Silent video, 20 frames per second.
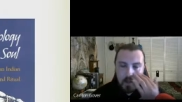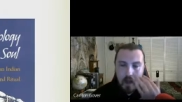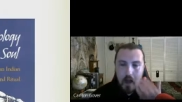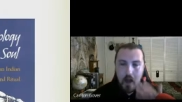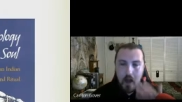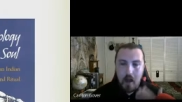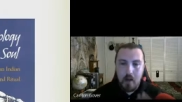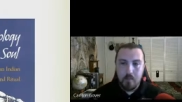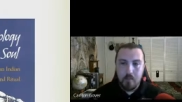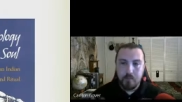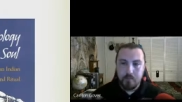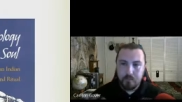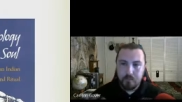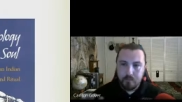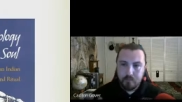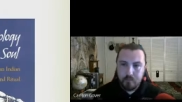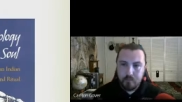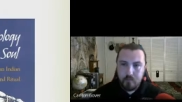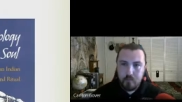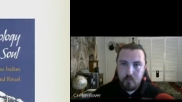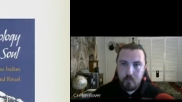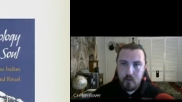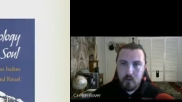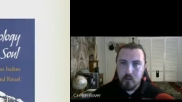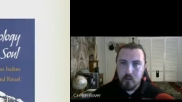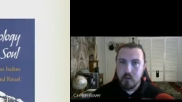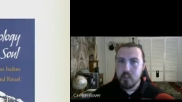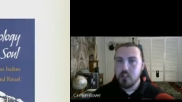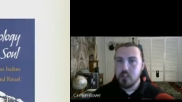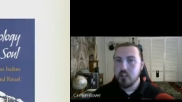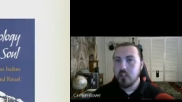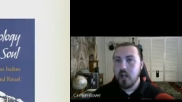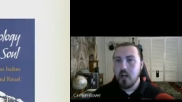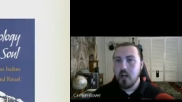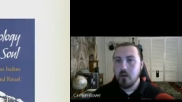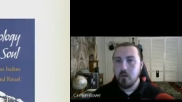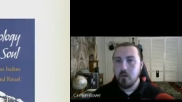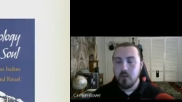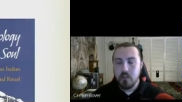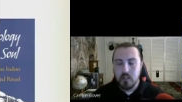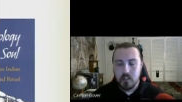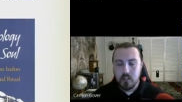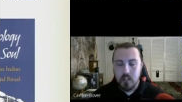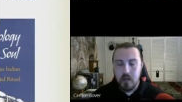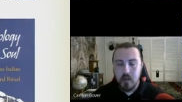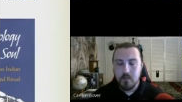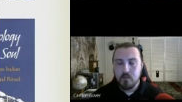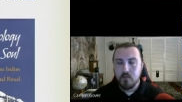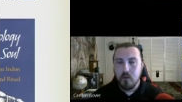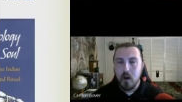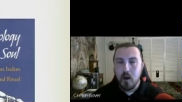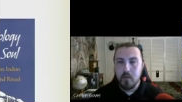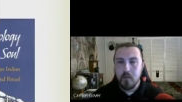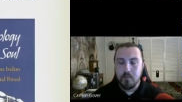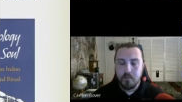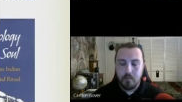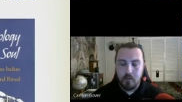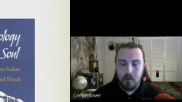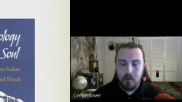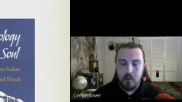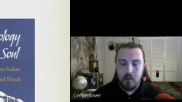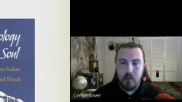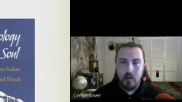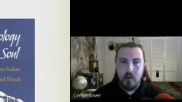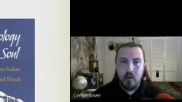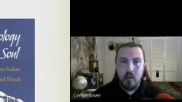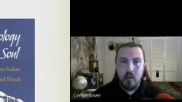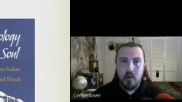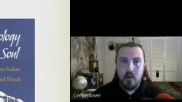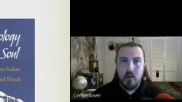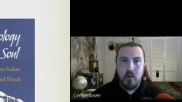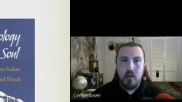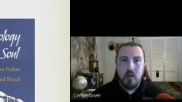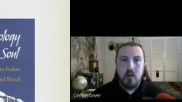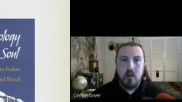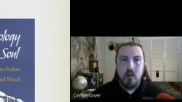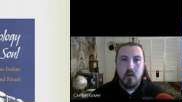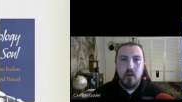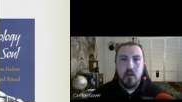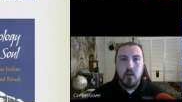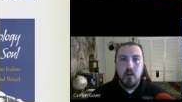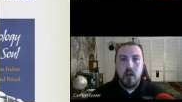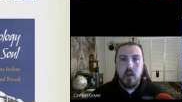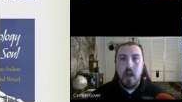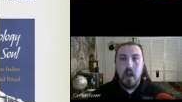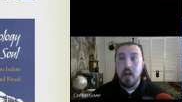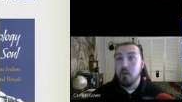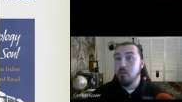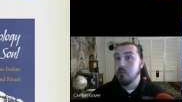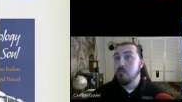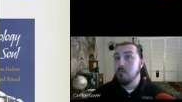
Um, so this is kind of where this stems from and it was